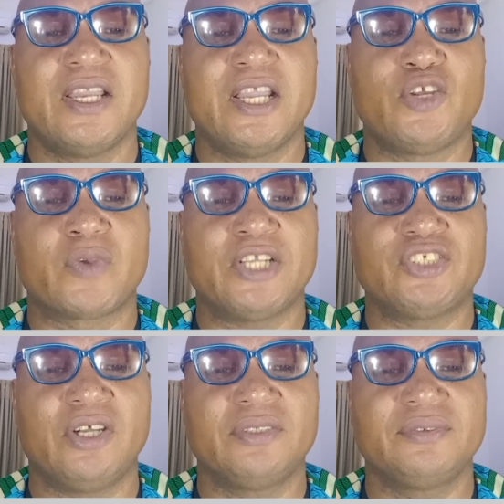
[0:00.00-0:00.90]

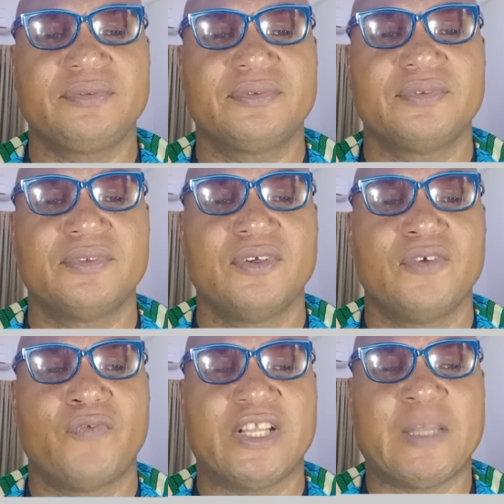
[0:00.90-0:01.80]
Education
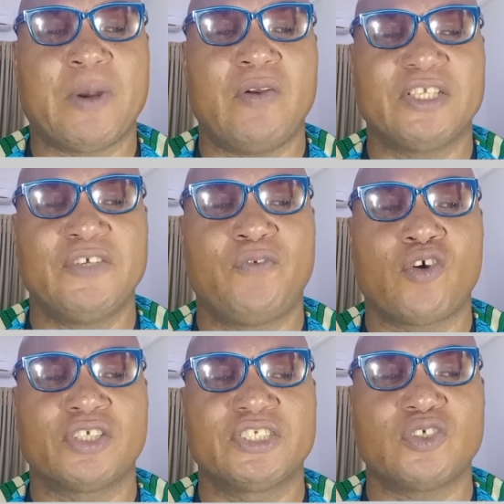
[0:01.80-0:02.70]
for entrepreneurship
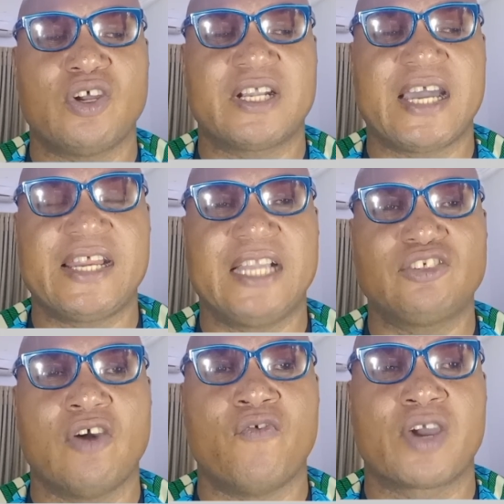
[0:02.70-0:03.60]
focuses on
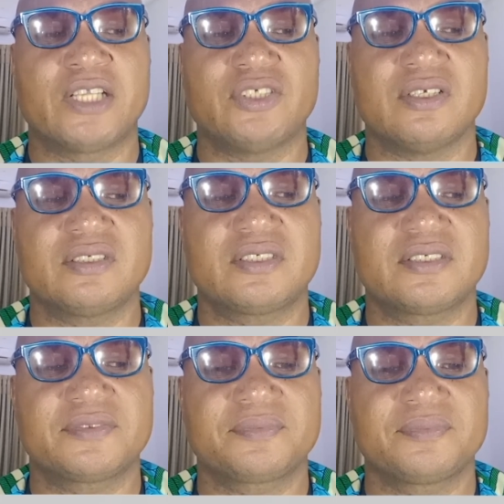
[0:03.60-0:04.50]
careers or vocations
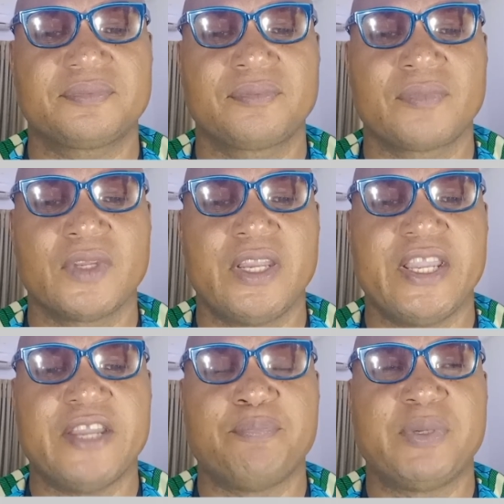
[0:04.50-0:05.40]

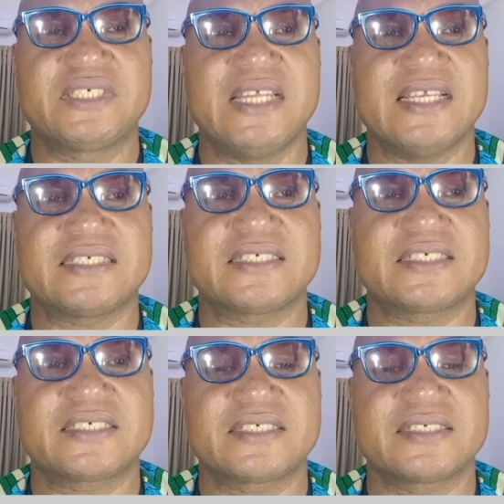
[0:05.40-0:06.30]
in
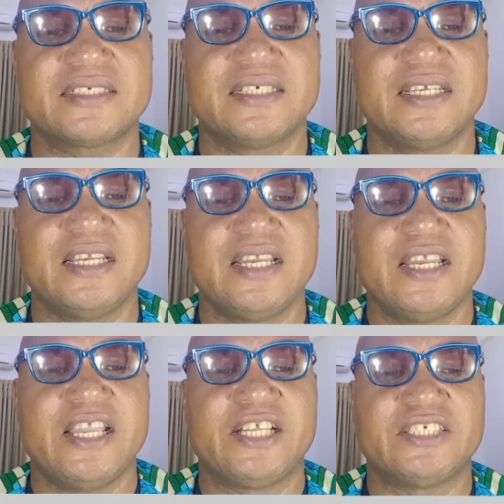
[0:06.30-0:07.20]
business.
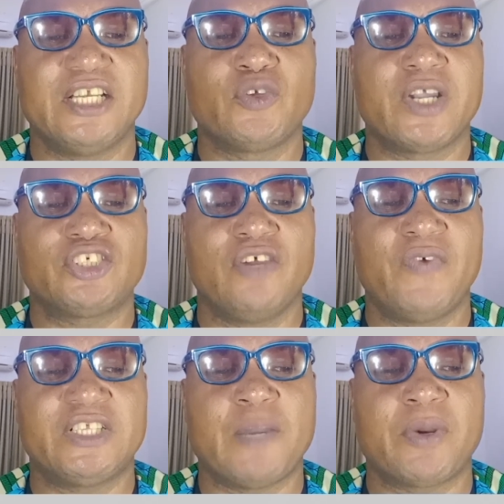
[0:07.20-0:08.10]
It is education
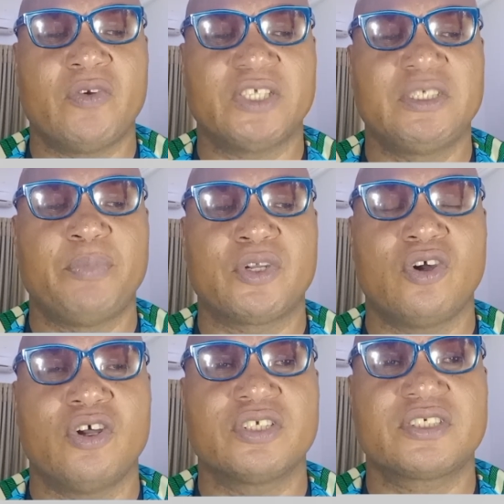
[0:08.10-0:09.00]
for entrepreneurship
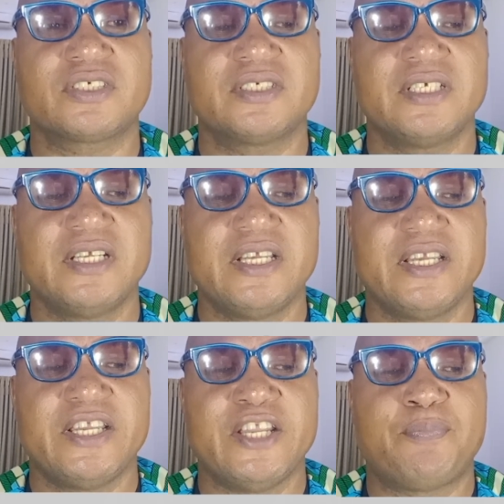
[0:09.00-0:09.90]
because
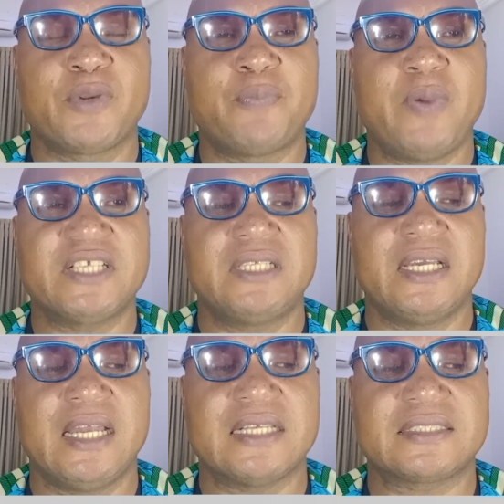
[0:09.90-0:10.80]
it prepares
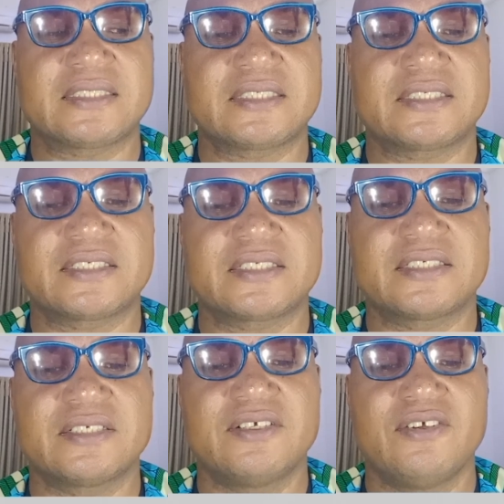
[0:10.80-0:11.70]
learners
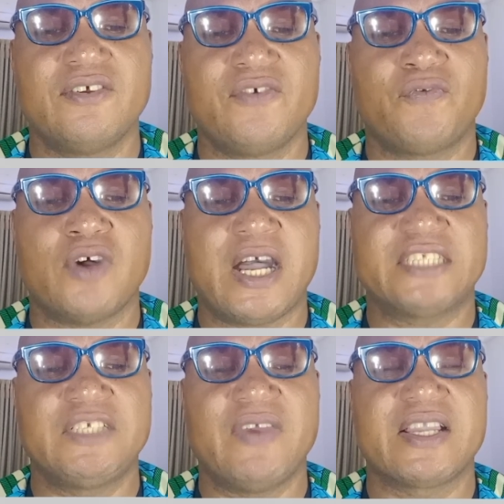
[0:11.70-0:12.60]
for
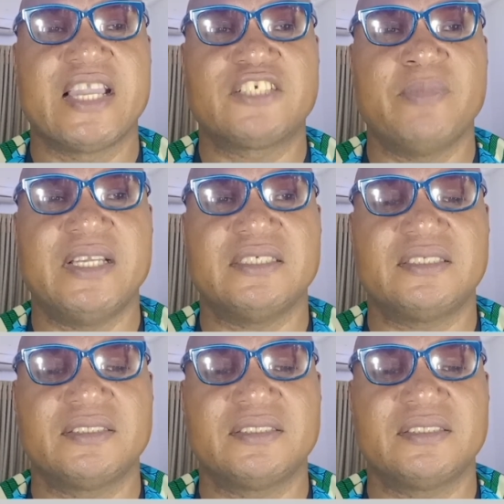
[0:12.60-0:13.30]
active engagement